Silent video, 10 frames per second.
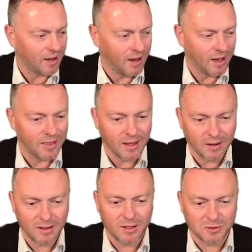And then
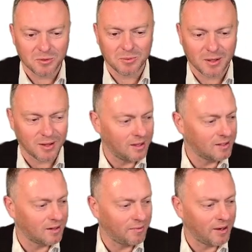this was one of the things
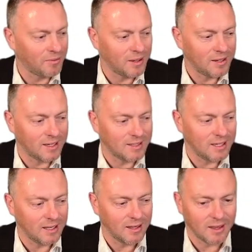I found when
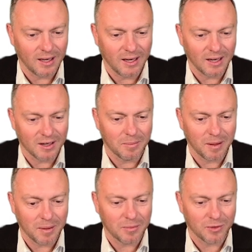testing that you needed to be a
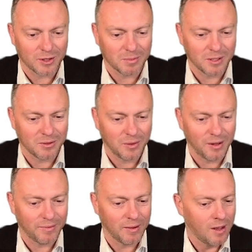bit more explicit with.